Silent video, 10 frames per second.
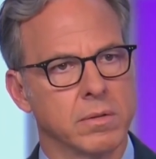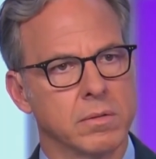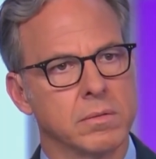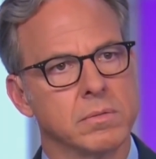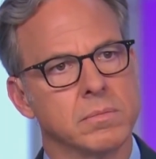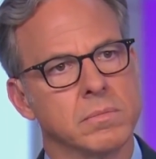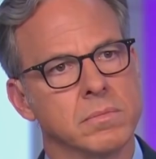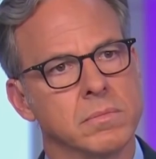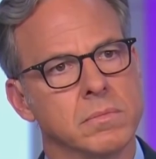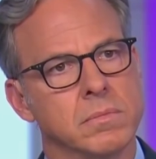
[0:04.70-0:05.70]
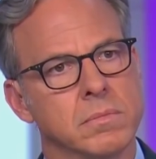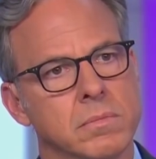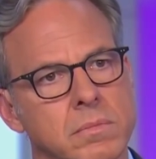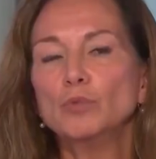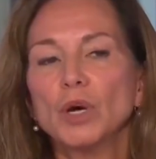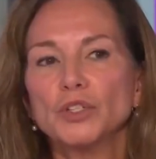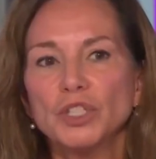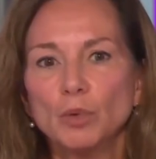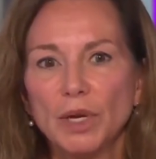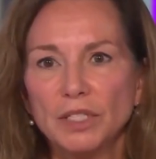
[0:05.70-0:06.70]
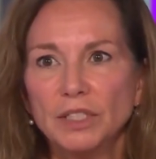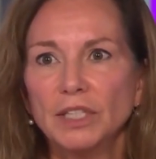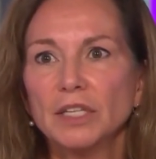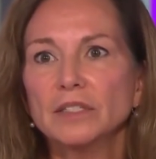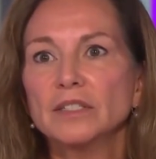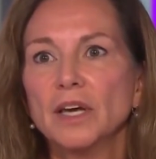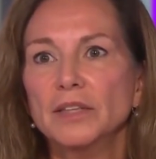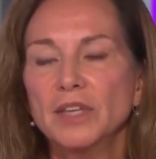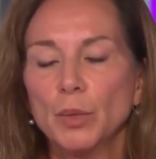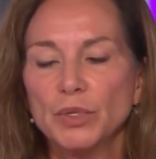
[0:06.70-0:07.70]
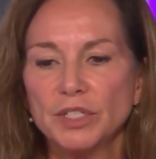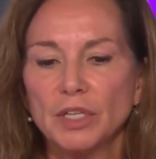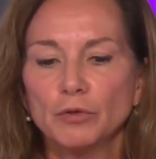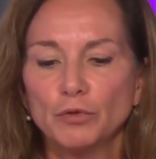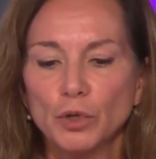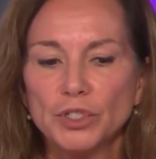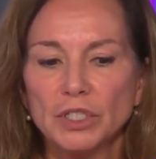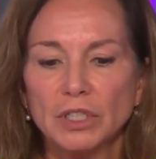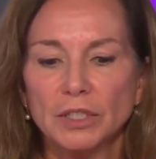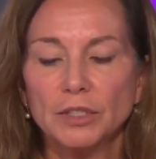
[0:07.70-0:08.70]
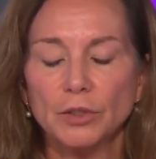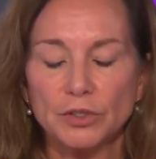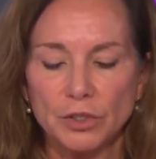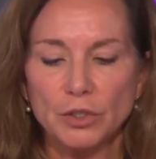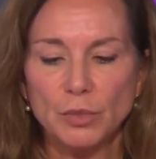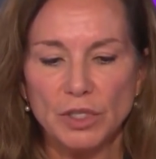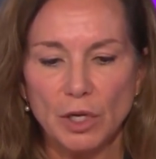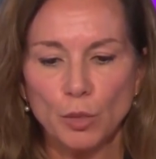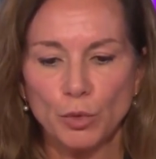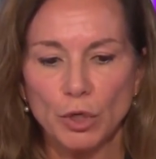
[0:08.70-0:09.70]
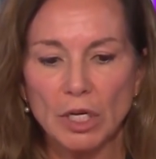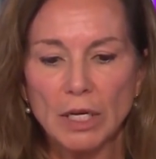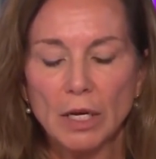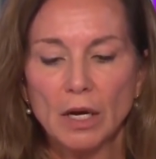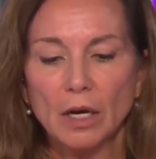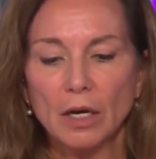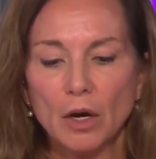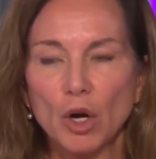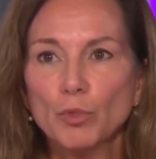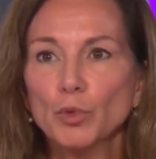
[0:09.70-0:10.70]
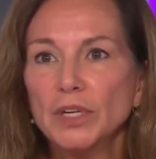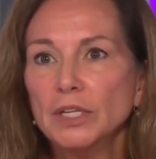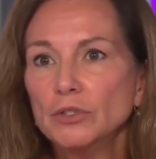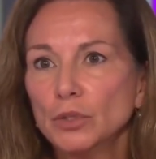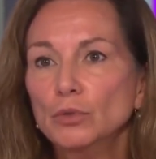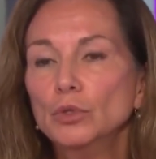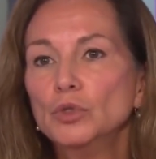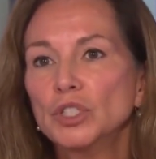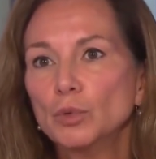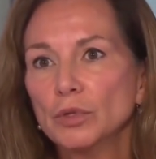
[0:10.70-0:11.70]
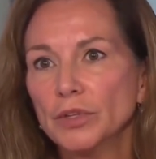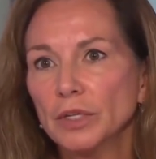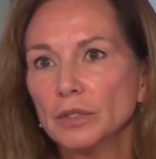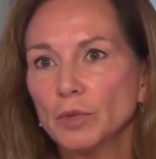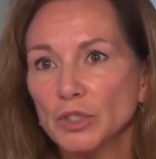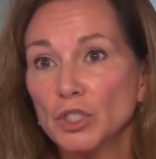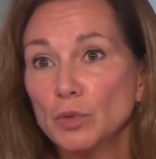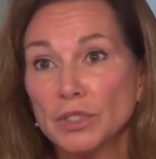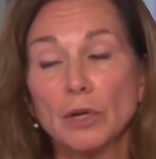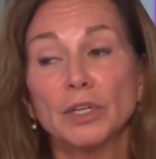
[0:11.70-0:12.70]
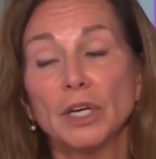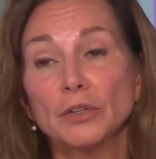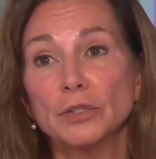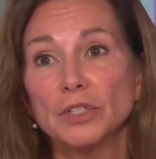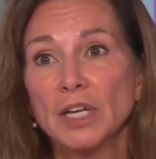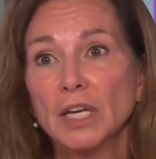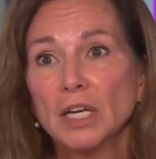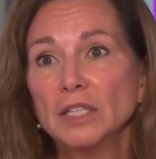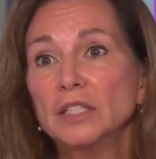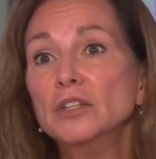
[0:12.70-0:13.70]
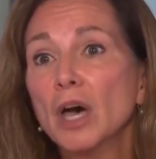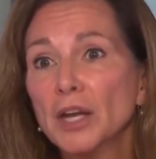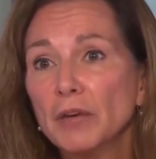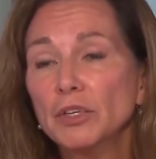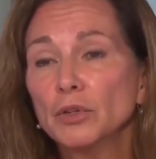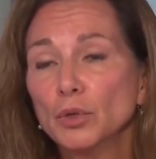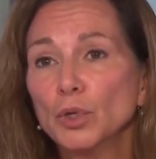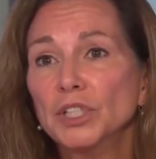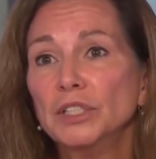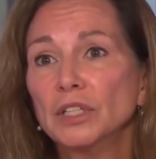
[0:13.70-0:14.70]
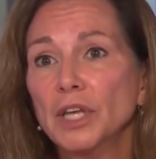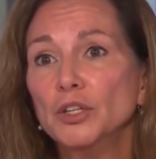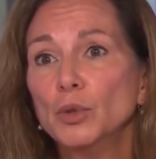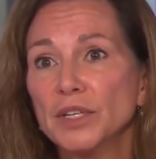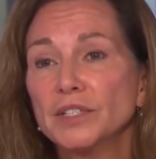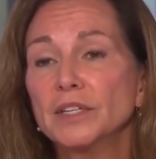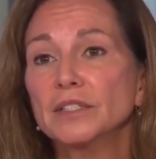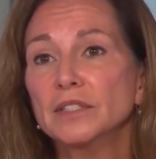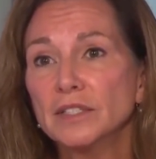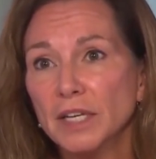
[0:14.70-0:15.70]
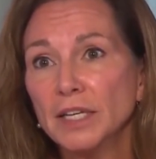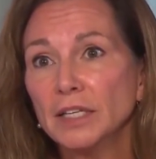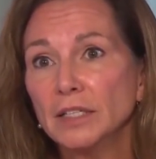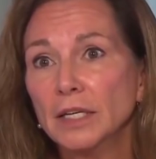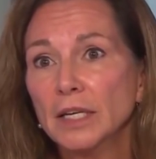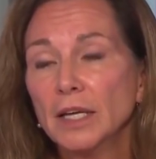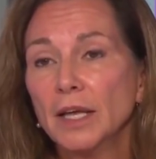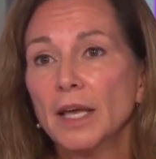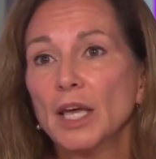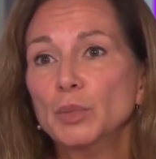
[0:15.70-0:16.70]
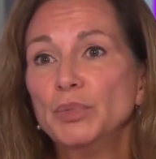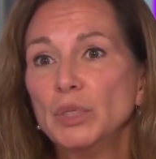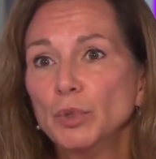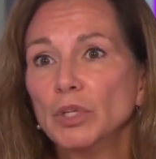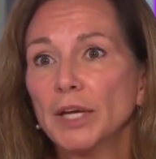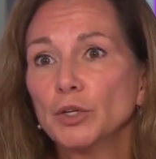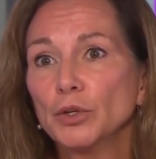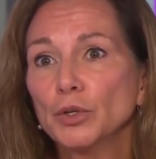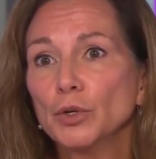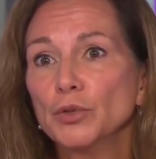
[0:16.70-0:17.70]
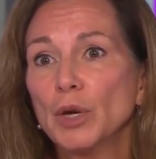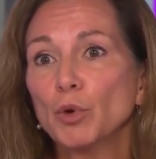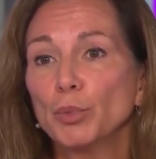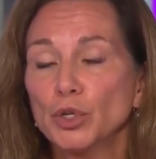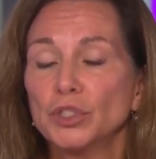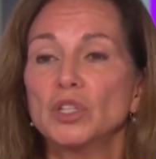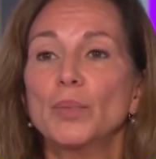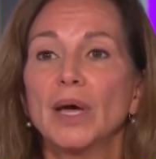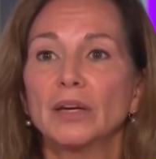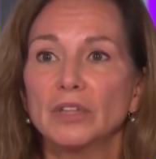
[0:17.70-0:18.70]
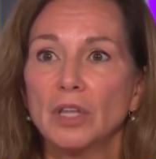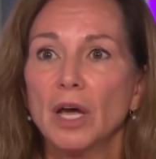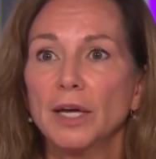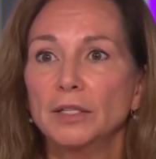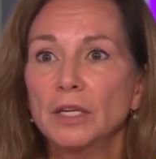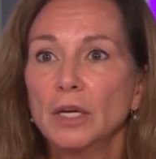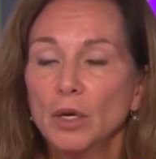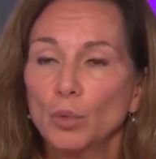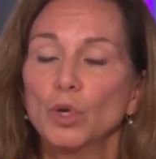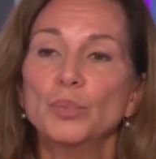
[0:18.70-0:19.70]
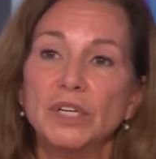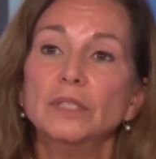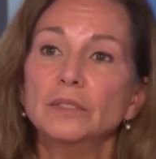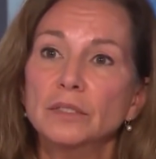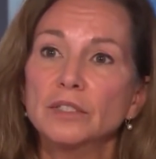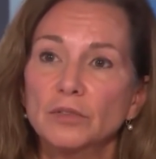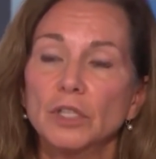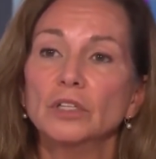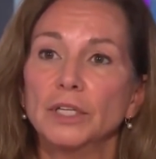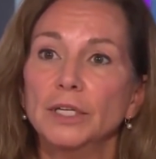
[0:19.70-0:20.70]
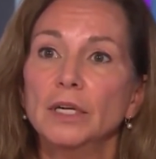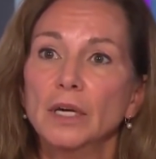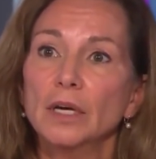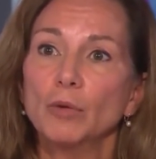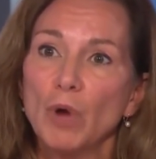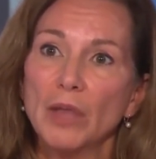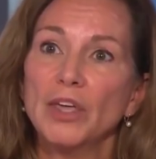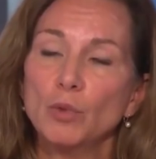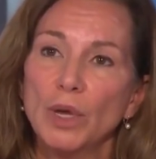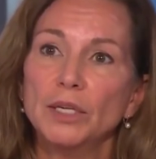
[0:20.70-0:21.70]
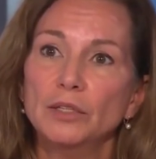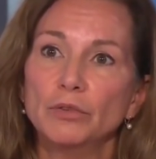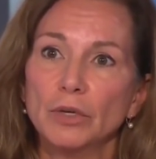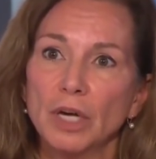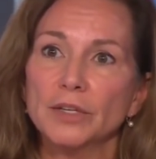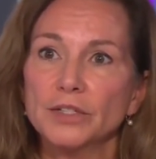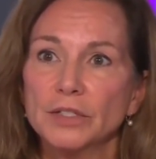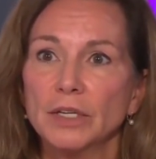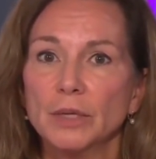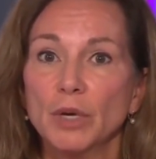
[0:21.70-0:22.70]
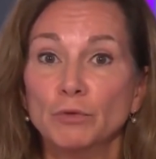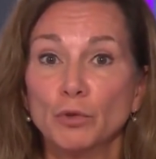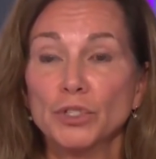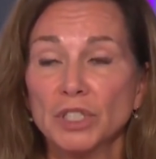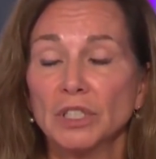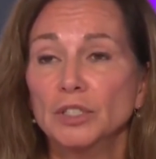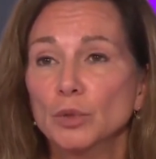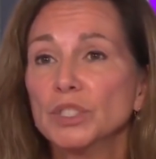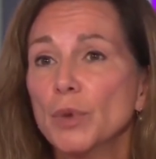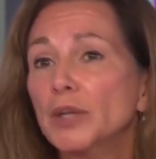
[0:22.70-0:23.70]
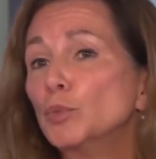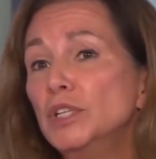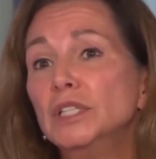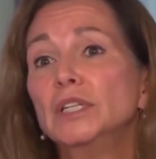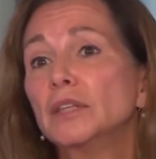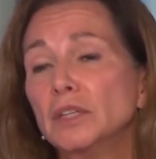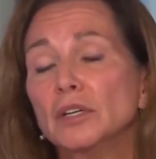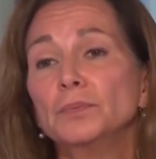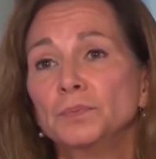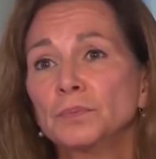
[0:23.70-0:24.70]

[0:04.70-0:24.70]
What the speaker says: Yes, she was. She was assaulted while she waited to get inside the embassy. Unfortunately, the airport, our Marines who knew she were there, she was there and others, did not have the authority to let U.S. citizens in. And people like her that were pushed to the back of the line were beaten severely while they waited for us, unfortunately, to respond, and we didn't get there.